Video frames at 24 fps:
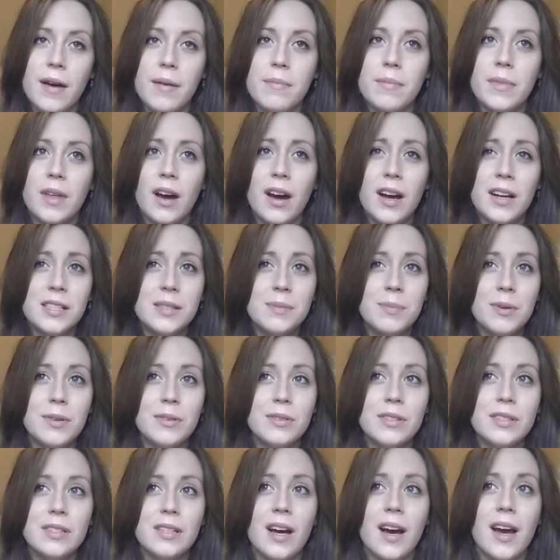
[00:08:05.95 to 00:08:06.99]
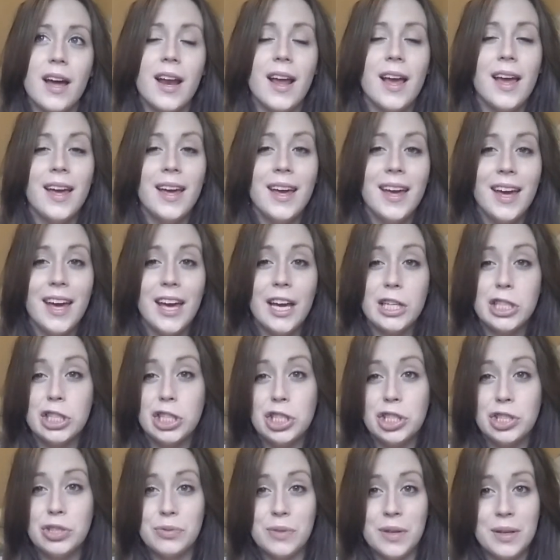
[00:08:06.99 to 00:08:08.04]
The hospital is not
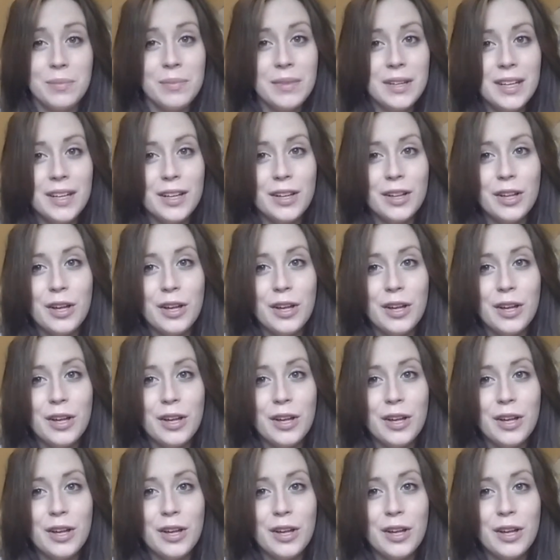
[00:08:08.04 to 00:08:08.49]
extremely